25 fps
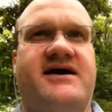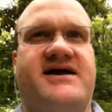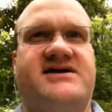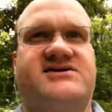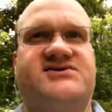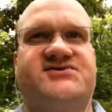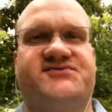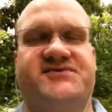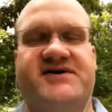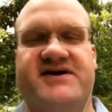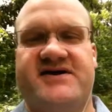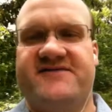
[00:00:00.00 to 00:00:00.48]

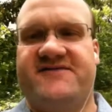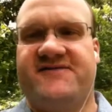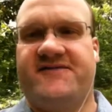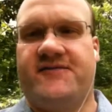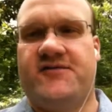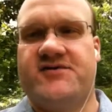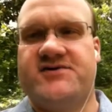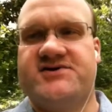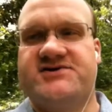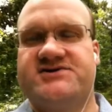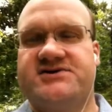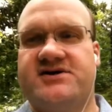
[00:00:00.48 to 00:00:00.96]
gets
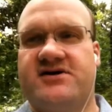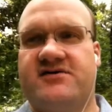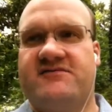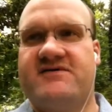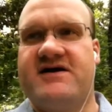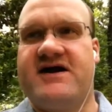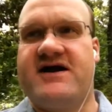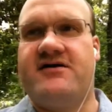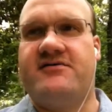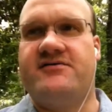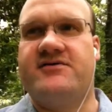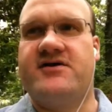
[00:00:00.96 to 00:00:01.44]
reinforced
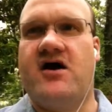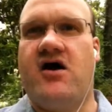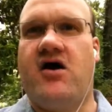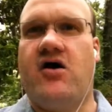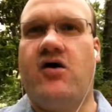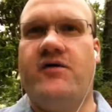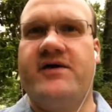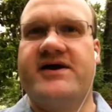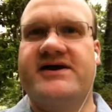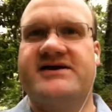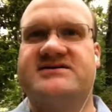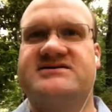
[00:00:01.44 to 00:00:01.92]
around
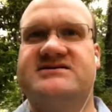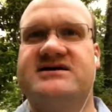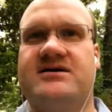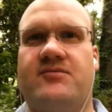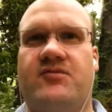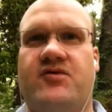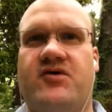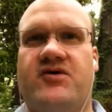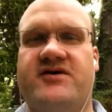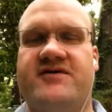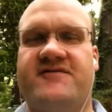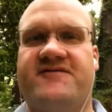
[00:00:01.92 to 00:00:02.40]
owing
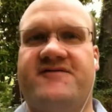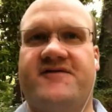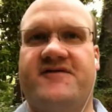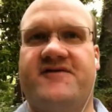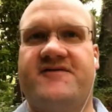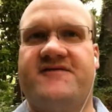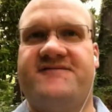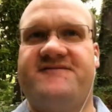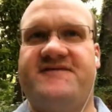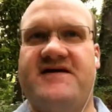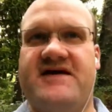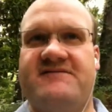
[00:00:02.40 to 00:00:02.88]
someone
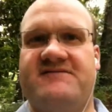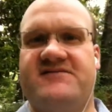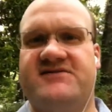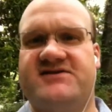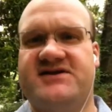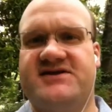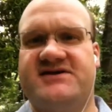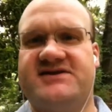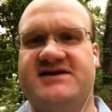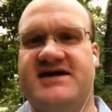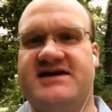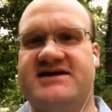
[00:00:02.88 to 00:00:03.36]
for a
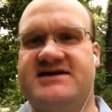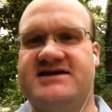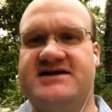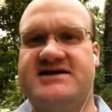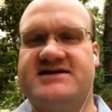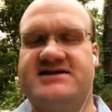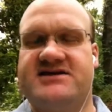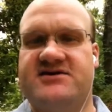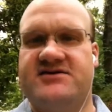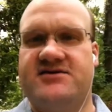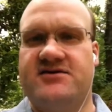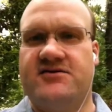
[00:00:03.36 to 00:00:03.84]
favor that they
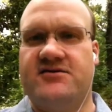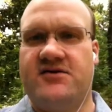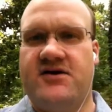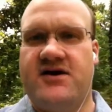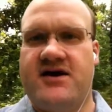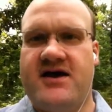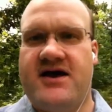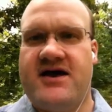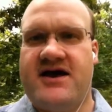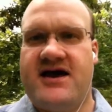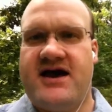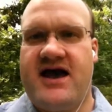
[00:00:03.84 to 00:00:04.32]
did you,
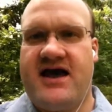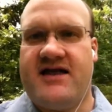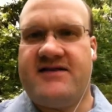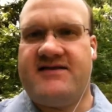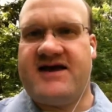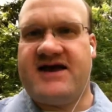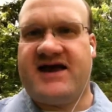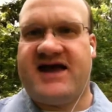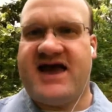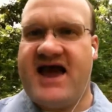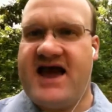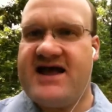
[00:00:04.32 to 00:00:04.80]

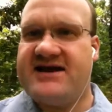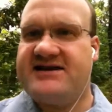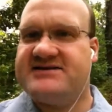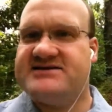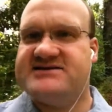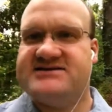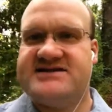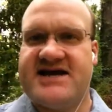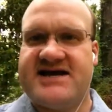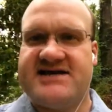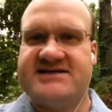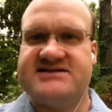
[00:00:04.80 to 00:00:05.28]
and that
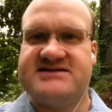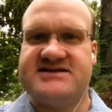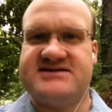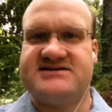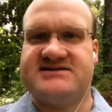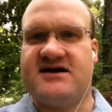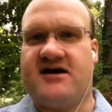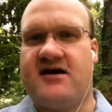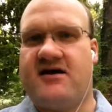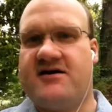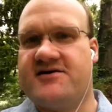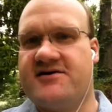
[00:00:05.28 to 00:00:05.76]
Katniss takes
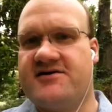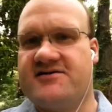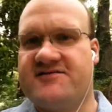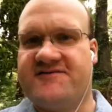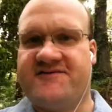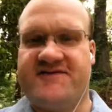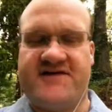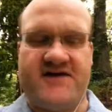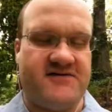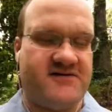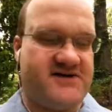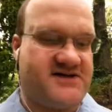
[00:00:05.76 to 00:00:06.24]
this honor
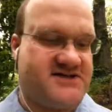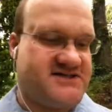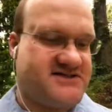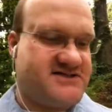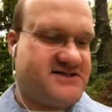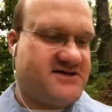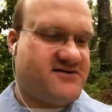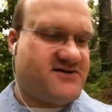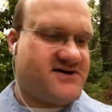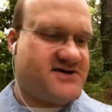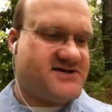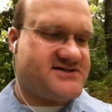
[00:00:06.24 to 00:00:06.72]
very
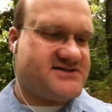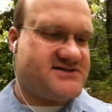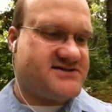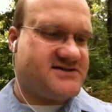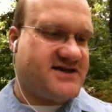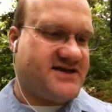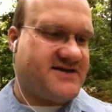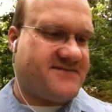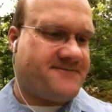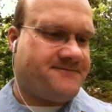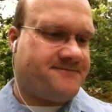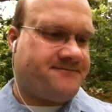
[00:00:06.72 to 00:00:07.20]

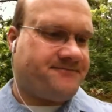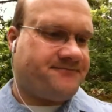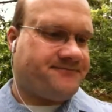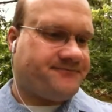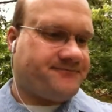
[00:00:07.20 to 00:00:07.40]
seriously.